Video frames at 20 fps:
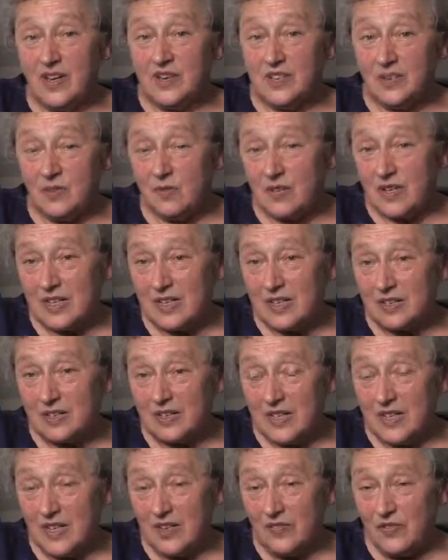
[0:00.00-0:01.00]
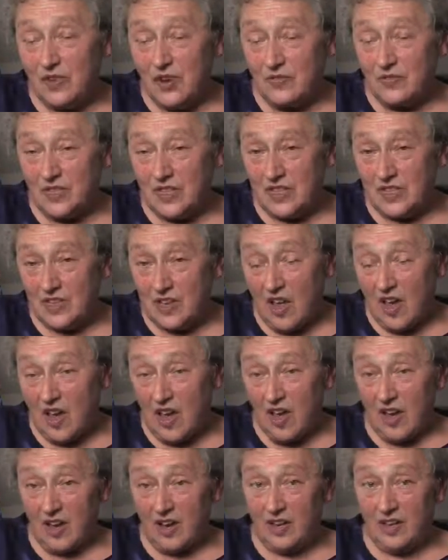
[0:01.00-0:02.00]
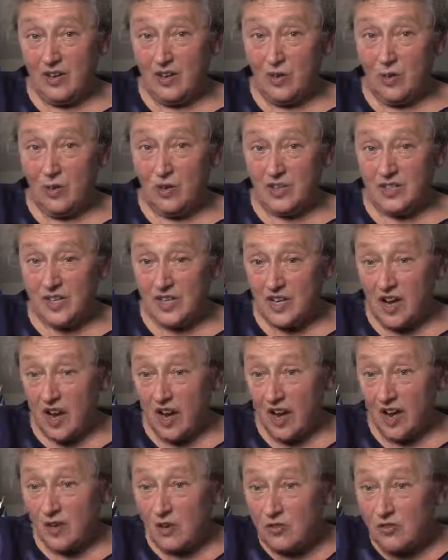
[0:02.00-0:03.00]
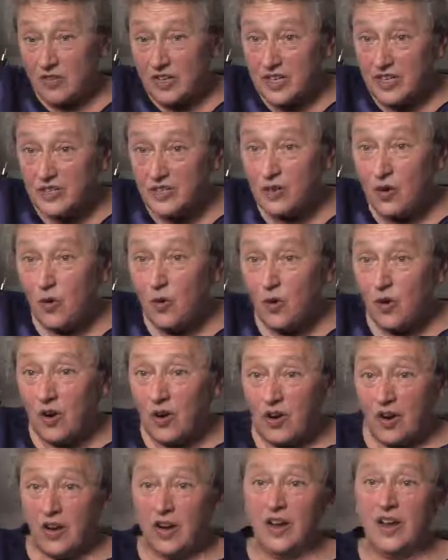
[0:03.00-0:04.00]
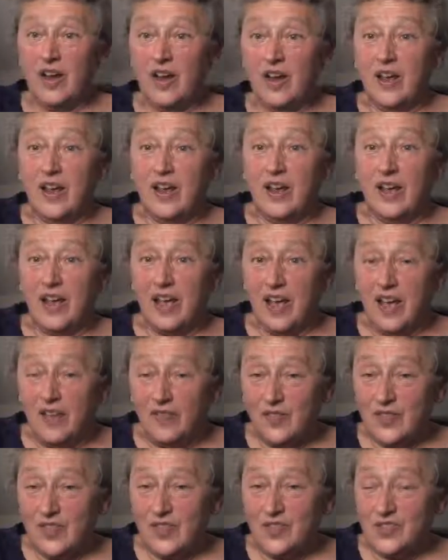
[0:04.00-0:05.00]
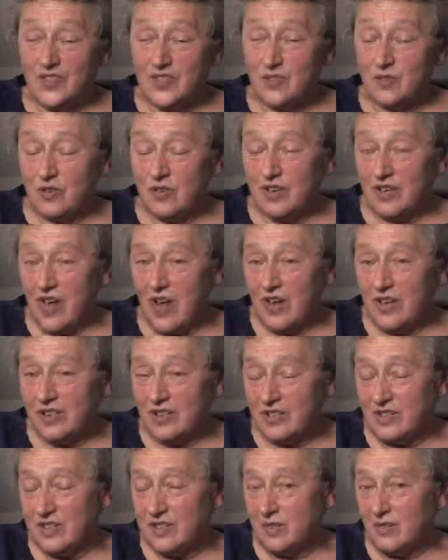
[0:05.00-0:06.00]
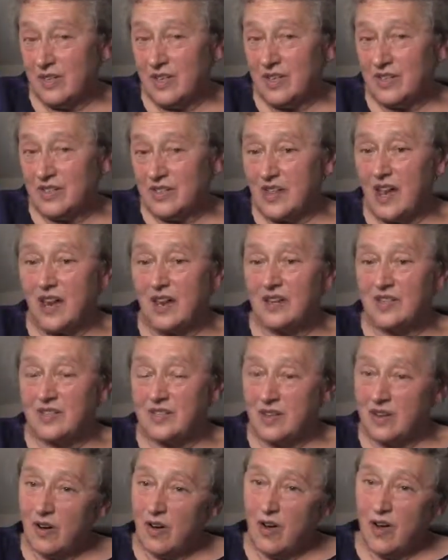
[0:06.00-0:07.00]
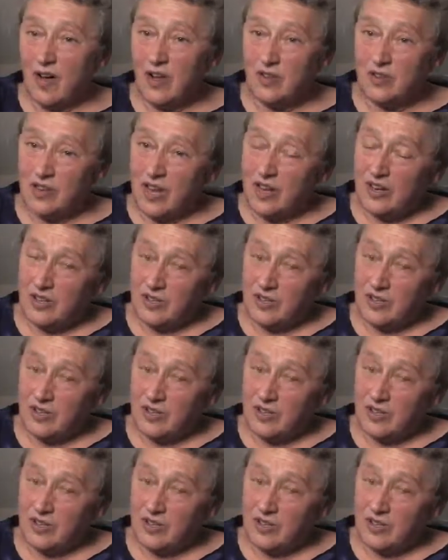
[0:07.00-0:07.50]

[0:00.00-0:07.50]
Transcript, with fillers: So clearly, if you have to lie or deny or ignore, evidence, you are not doing science at all.